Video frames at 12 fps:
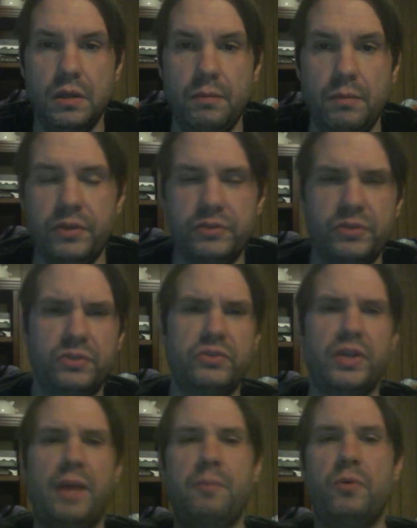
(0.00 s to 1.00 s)
But this is the
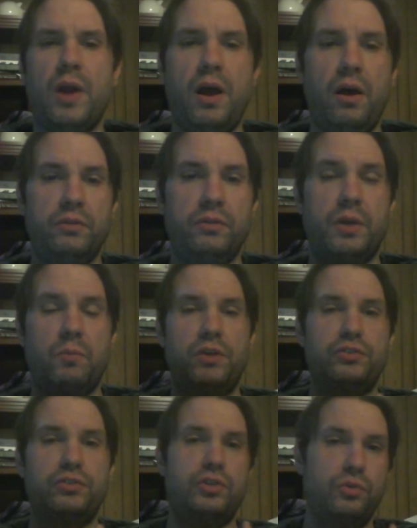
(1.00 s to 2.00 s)
same crowd that
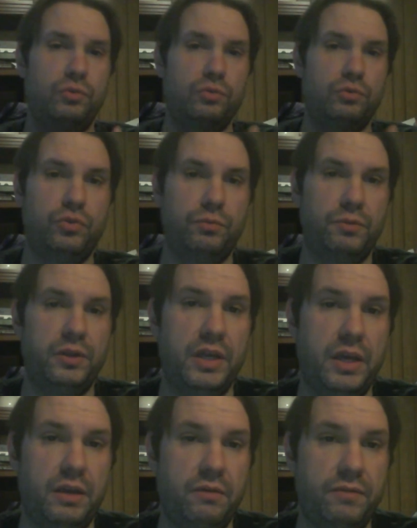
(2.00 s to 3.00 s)
wants you to
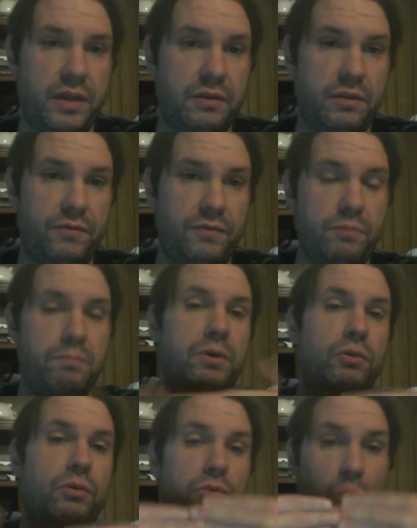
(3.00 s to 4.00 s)
believe that if you
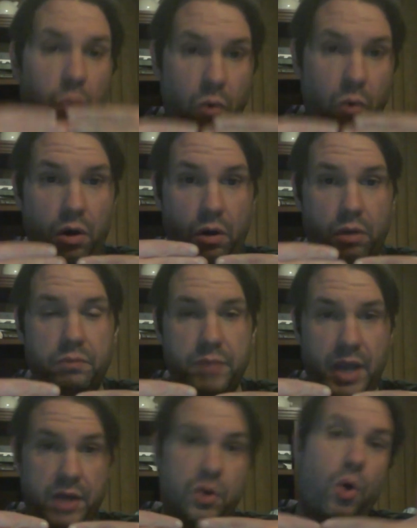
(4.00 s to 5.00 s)
build a wall,
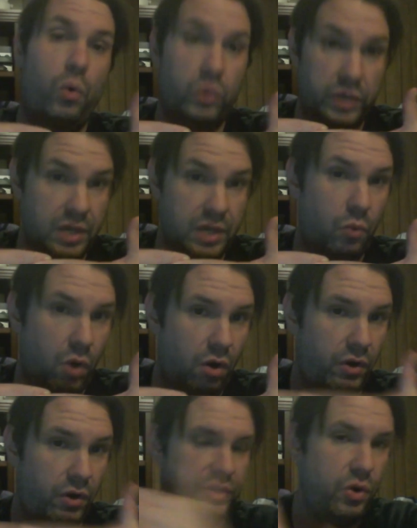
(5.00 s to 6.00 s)
and only a
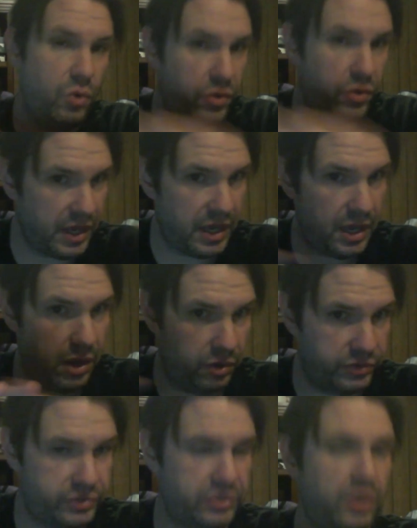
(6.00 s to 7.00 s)
wall, and nothing
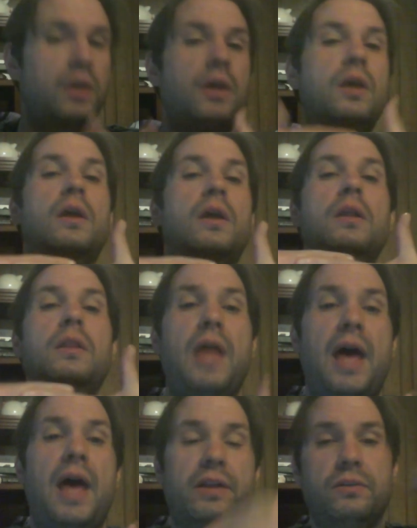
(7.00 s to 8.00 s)
else,
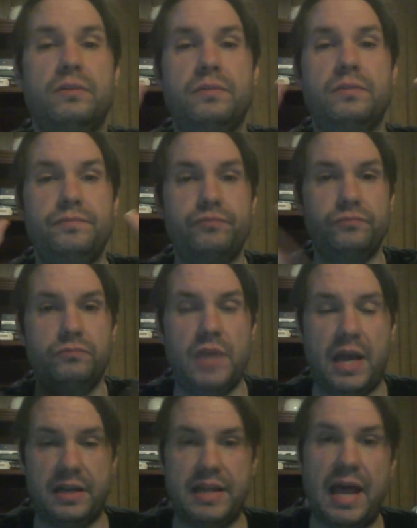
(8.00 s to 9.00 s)
that
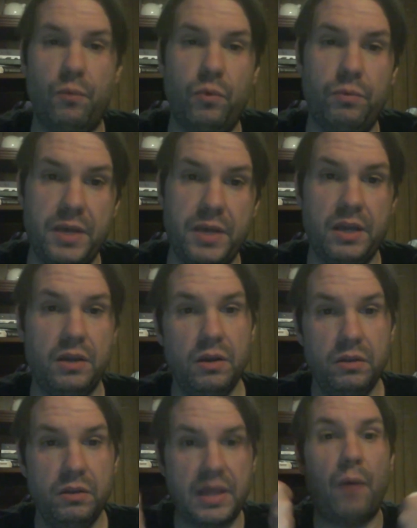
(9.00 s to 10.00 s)
will be
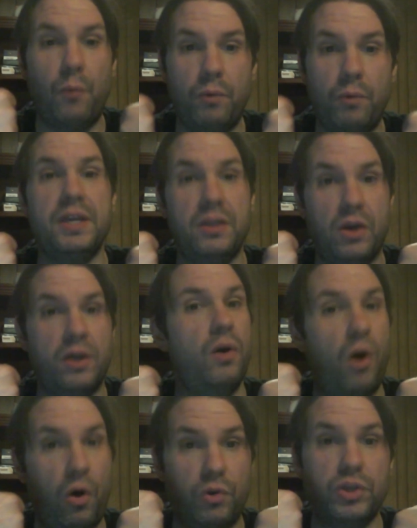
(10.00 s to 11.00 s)

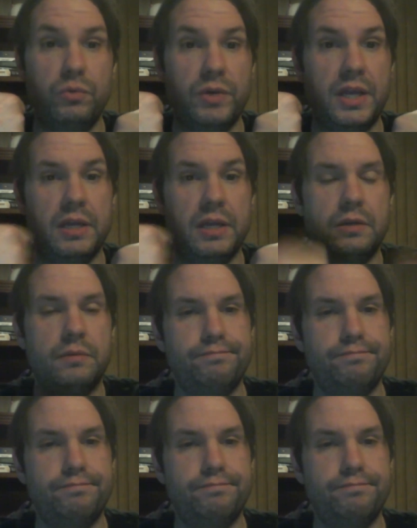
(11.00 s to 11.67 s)
all you need.